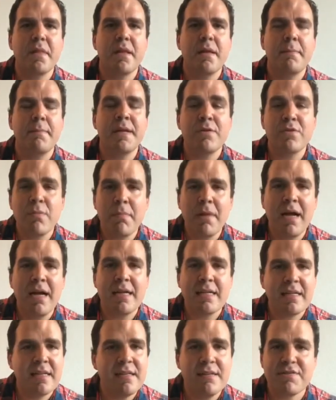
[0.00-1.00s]
be
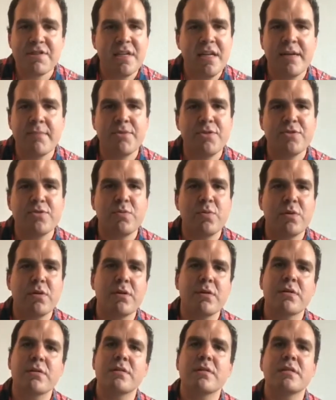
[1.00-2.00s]
reminded of Samuel's
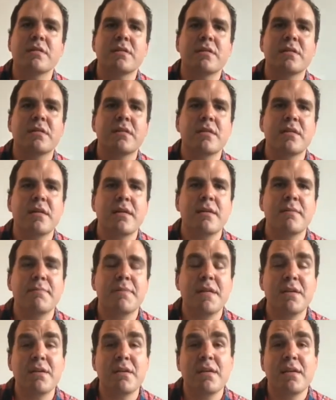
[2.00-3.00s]
words.
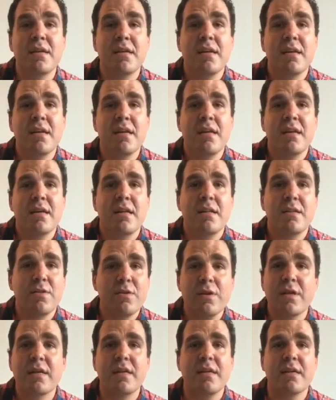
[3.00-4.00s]
Be
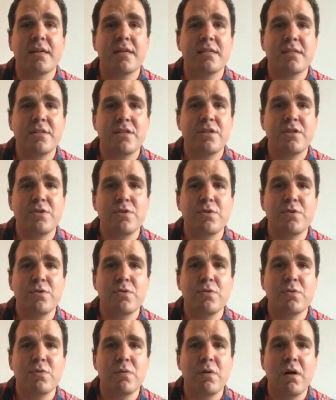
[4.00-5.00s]
looking to
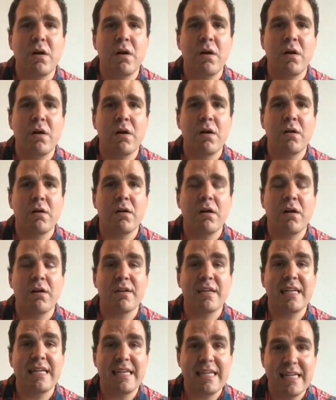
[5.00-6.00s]
our
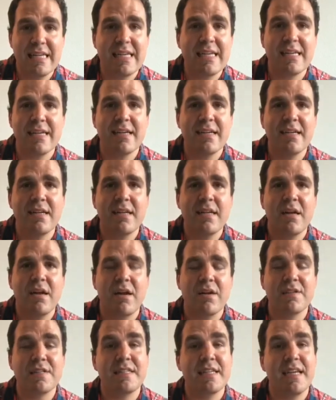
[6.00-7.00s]
king,
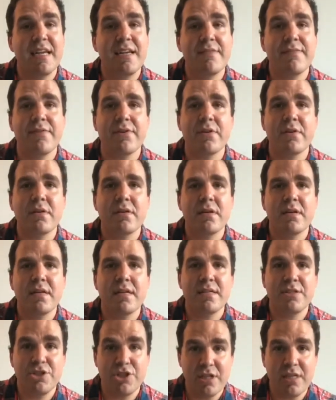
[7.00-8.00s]
our savior,
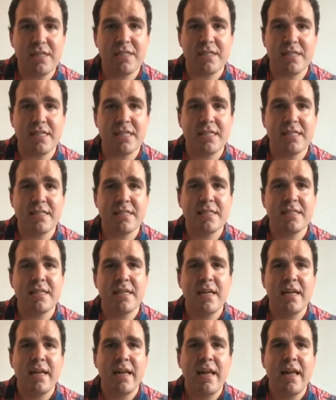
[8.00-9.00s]
in Jesus,
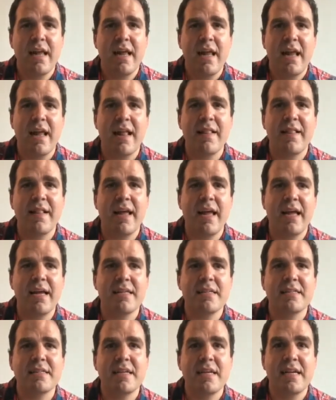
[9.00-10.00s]
and
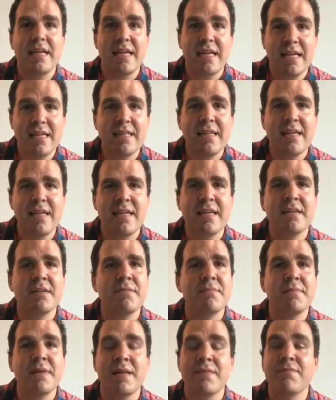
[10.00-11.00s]
that in
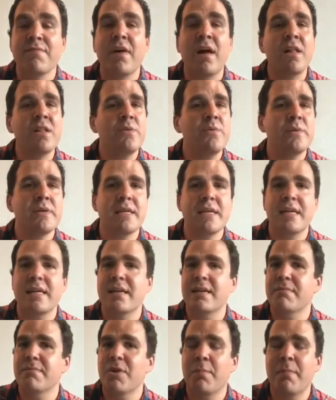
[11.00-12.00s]
him, in following
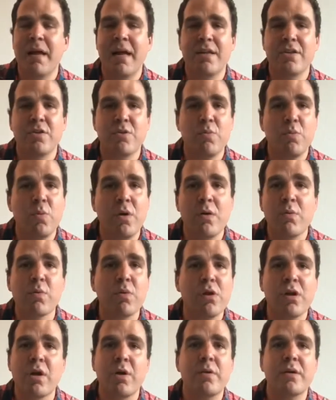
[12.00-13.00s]
him, no matter what
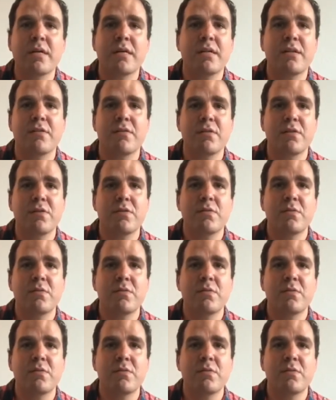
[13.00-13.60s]
we're going through,